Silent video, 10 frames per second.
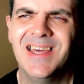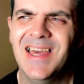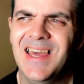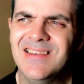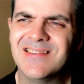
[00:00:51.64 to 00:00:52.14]

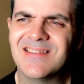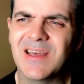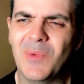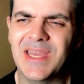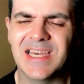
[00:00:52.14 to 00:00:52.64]
is
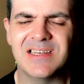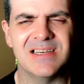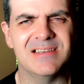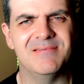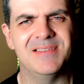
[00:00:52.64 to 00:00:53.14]
that we get
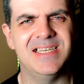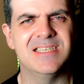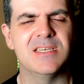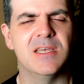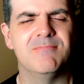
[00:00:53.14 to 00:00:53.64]

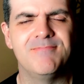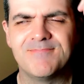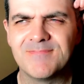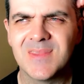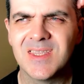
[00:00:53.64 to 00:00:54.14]
these
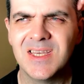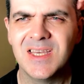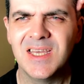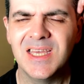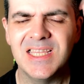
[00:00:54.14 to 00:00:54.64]

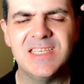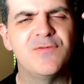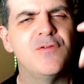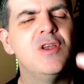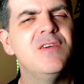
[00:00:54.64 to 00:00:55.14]
these
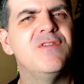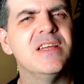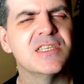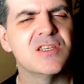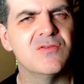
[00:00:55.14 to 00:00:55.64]
fully
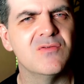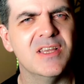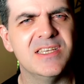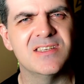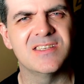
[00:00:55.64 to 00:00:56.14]
featured
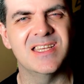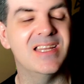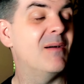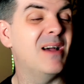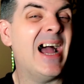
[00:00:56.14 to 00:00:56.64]
releases that
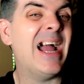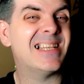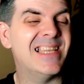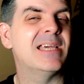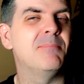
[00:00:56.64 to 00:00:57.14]

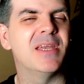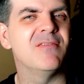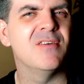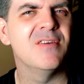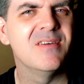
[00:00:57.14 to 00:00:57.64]
act like a bit
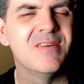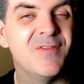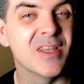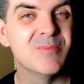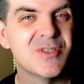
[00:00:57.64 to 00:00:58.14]
of a
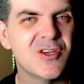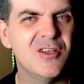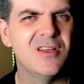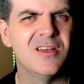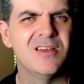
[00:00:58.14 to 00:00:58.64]
film
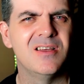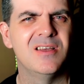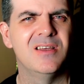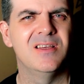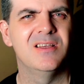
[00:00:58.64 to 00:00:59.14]
school.
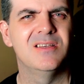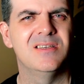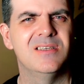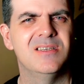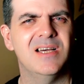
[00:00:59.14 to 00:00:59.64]

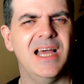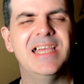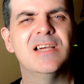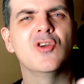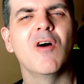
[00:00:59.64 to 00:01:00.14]
I
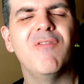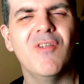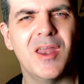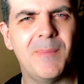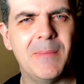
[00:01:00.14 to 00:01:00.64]
hear an awful
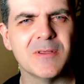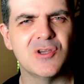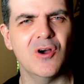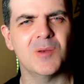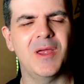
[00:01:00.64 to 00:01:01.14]
lot of people
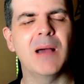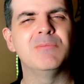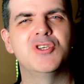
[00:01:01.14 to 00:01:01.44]
talking about, I'm